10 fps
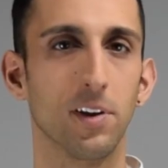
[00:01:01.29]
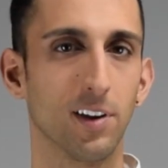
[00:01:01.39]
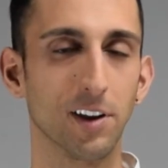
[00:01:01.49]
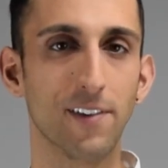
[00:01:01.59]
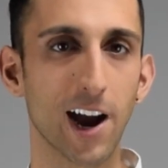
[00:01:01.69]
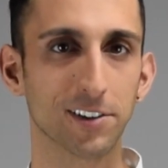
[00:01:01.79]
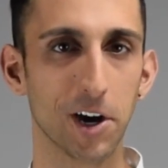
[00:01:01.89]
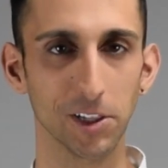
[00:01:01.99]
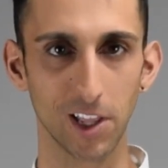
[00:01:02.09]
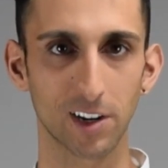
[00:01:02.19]
In fact,
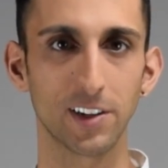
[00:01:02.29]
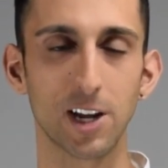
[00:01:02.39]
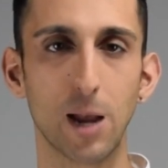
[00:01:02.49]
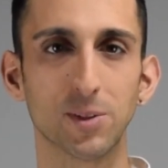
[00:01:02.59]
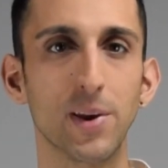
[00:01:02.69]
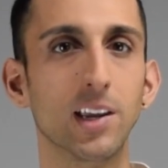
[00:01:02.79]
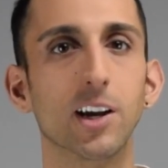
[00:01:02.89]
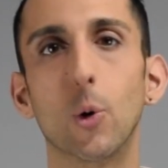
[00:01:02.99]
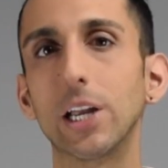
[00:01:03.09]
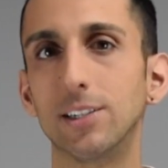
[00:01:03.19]
a lot of the times making a
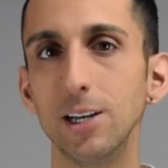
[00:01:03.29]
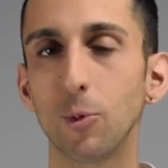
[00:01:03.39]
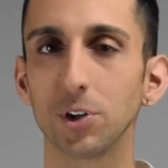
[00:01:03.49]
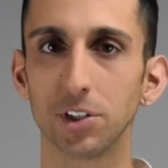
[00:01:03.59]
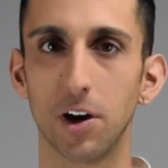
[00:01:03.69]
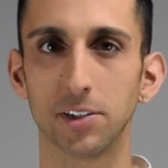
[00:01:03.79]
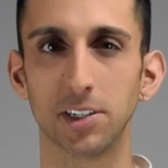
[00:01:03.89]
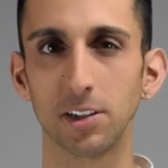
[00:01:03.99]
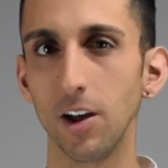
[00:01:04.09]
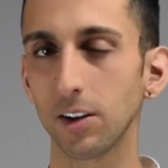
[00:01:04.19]
quick dip or sauce
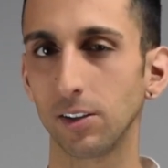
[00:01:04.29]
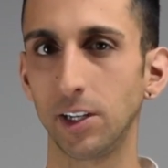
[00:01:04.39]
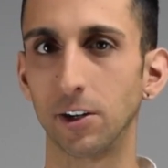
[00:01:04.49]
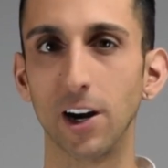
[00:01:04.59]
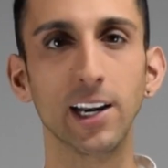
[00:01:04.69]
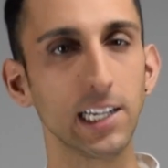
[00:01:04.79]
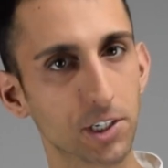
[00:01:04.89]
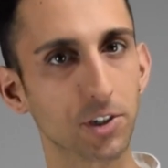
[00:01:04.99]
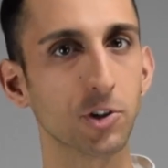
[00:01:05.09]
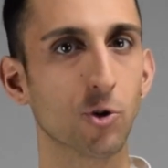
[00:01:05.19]
is a lot cleaner and
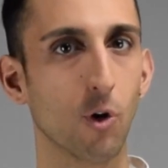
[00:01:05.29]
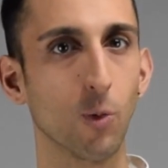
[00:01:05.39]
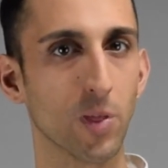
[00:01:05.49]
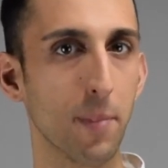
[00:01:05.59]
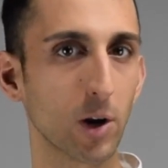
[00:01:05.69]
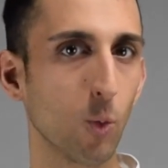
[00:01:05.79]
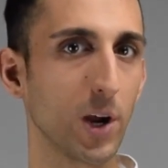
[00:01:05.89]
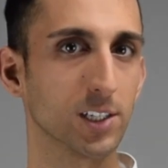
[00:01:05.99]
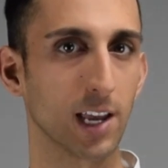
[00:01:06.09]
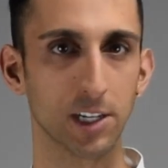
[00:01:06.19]
easier to control with a metal
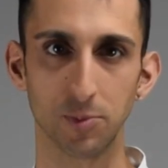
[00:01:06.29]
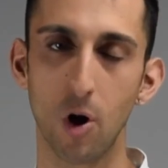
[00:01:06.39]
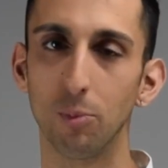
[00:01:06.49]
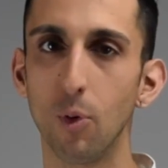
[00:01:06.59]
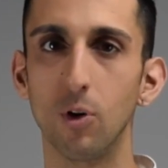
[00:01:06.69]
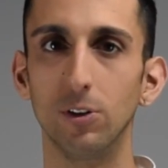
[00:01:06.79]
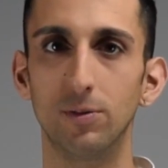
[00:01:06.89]
whisk in a small bowl.